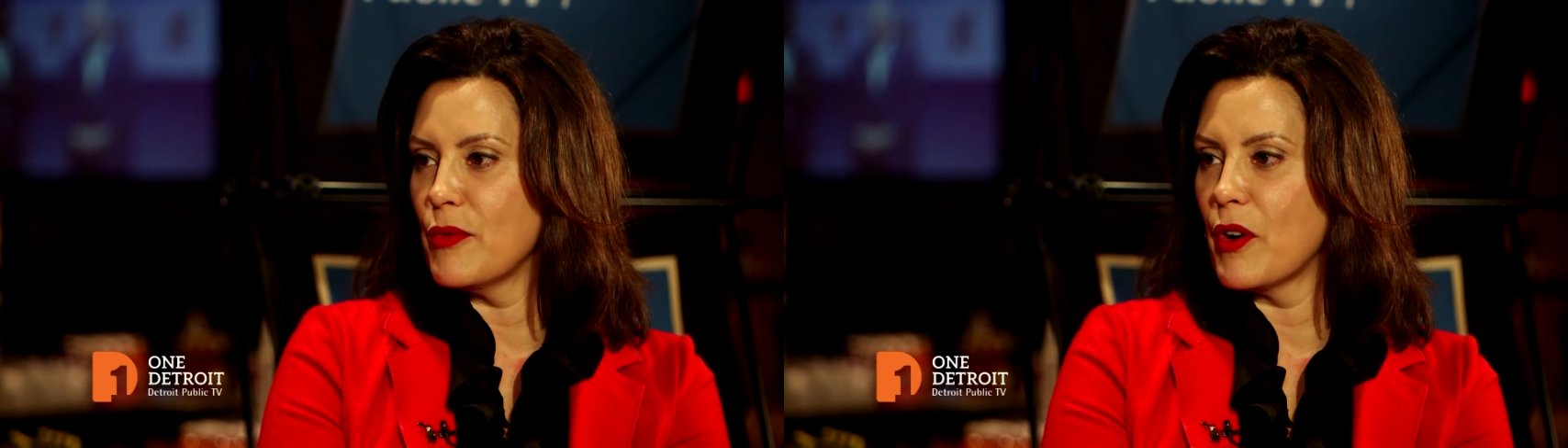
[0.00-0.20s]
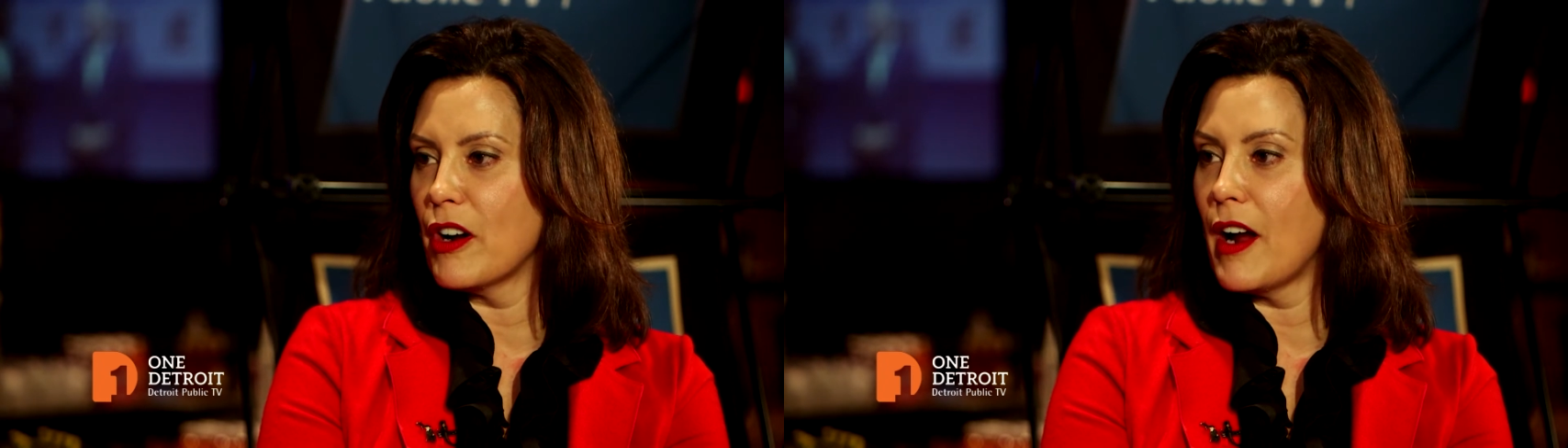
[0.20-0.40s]

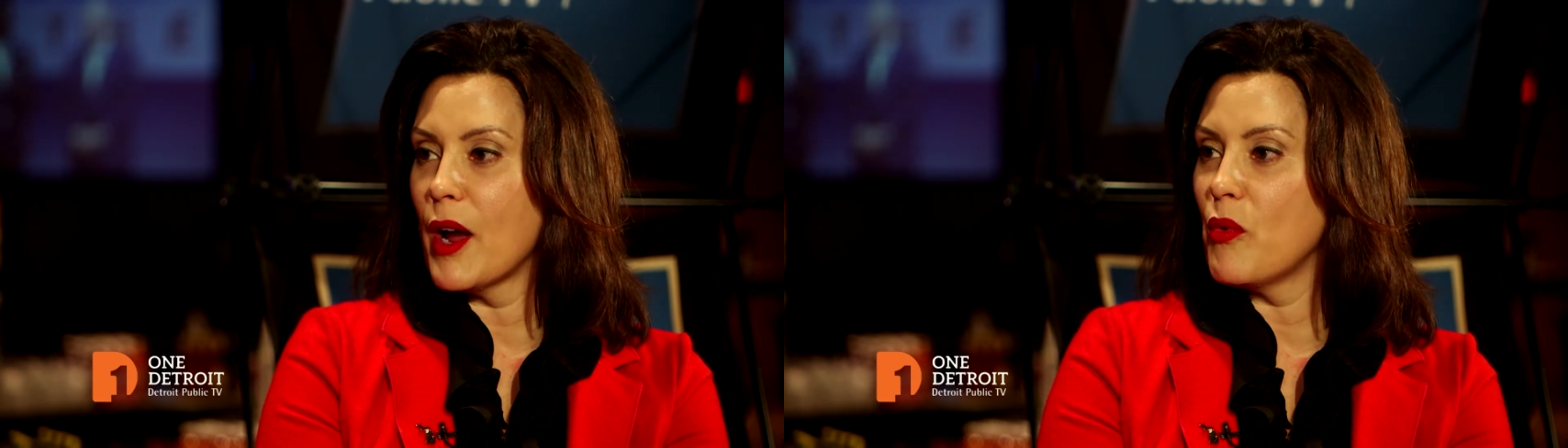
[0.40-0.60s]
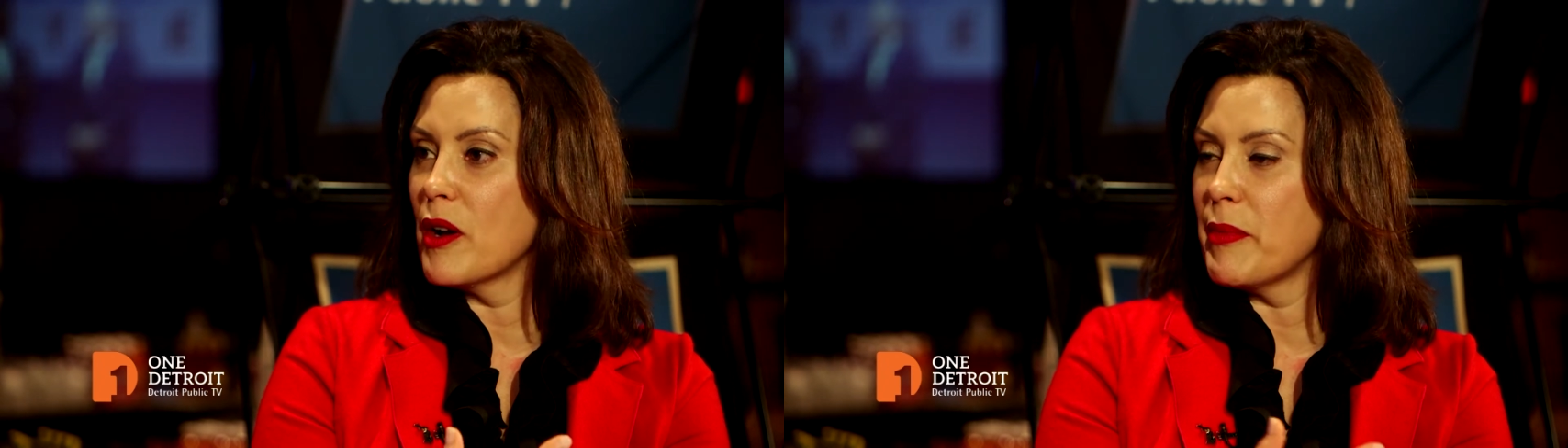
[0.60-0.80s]
where I
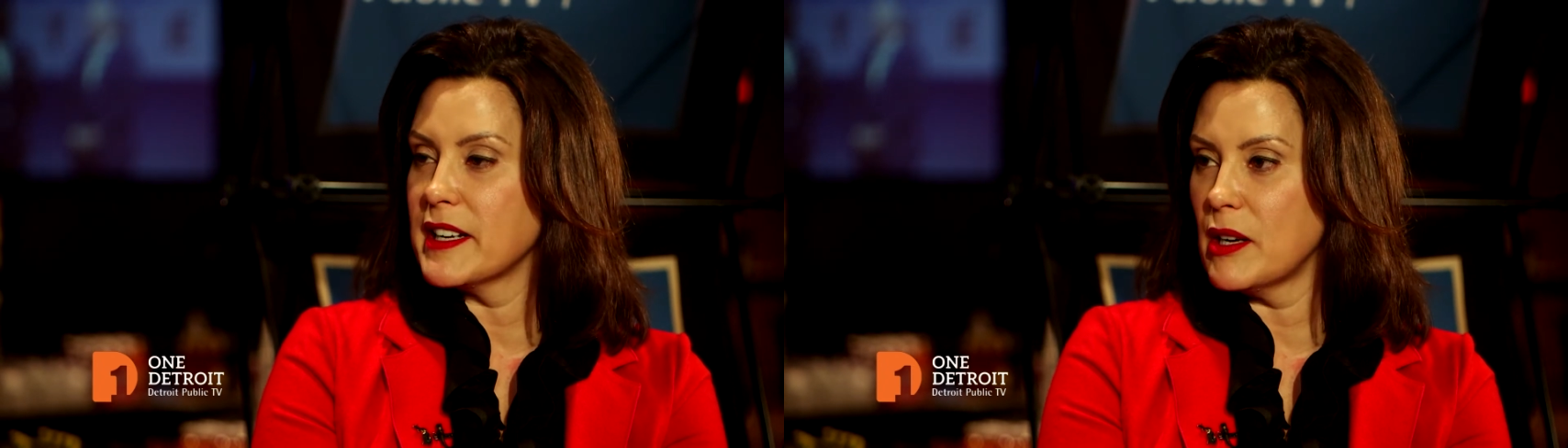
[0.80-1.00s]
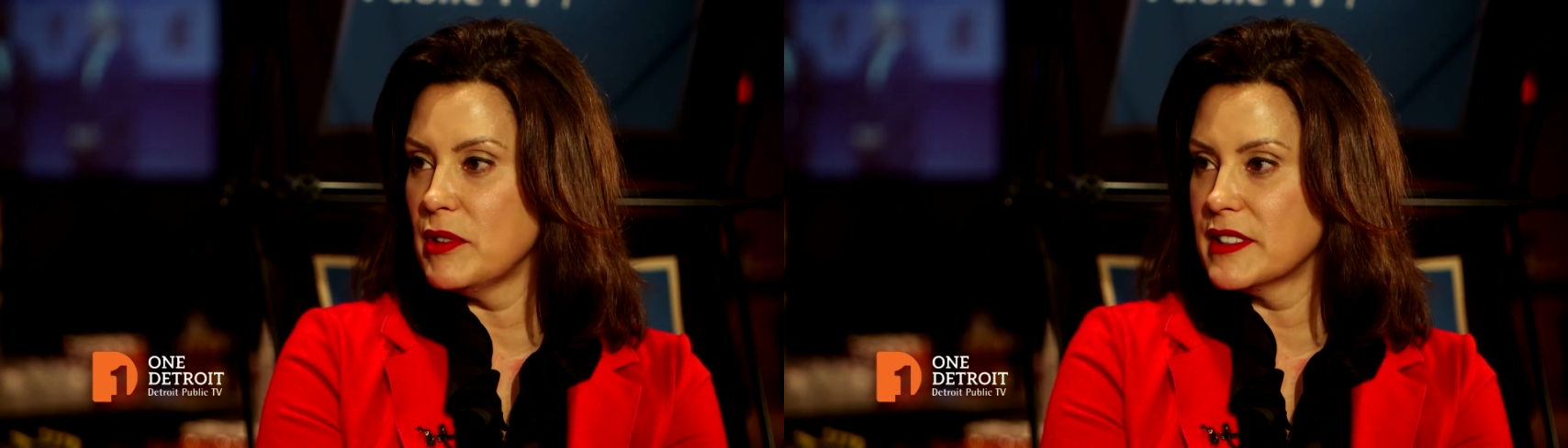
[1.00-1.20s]
won by
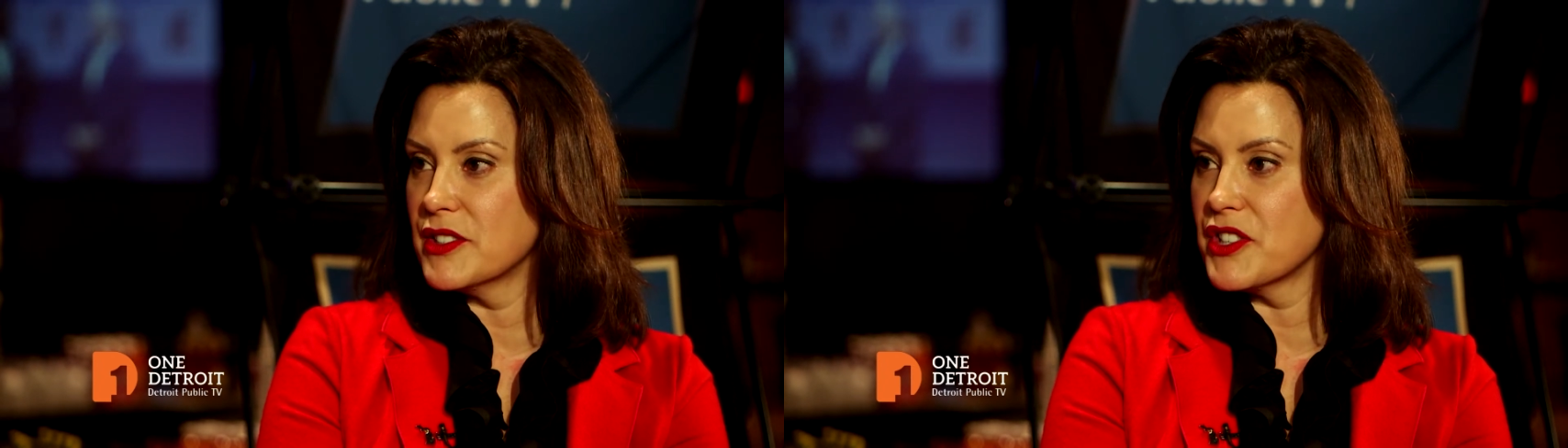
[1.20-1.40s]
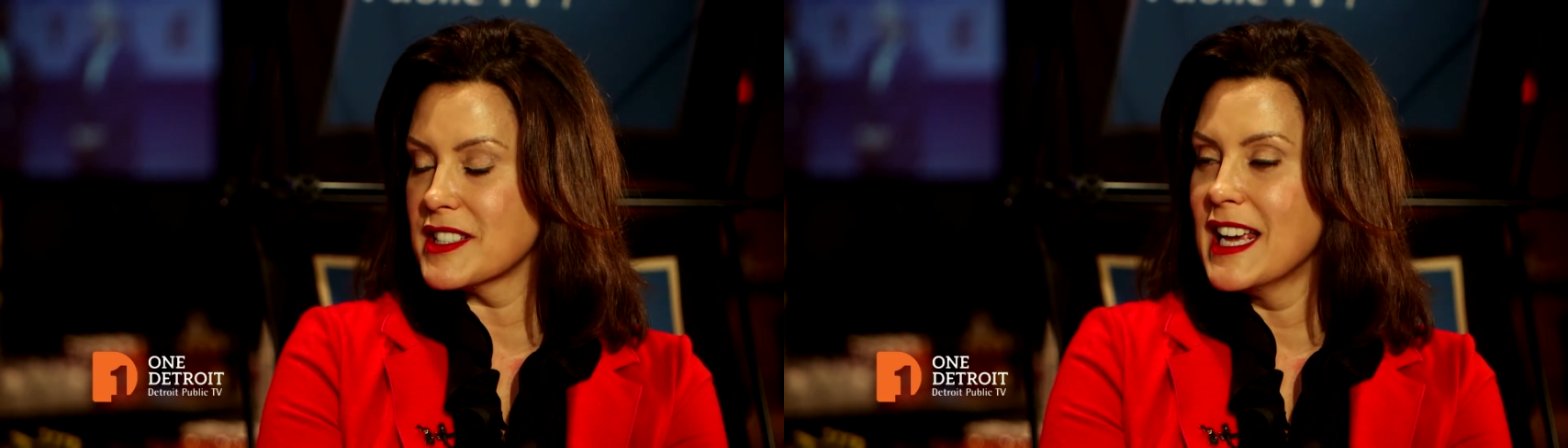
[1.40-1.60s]
double
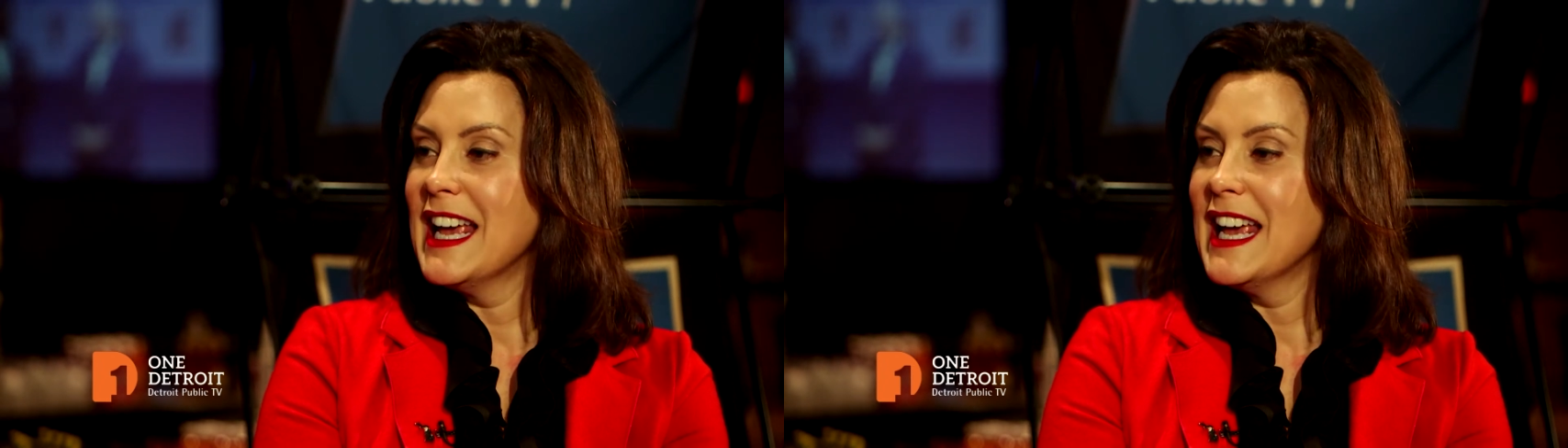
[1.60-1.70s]
digits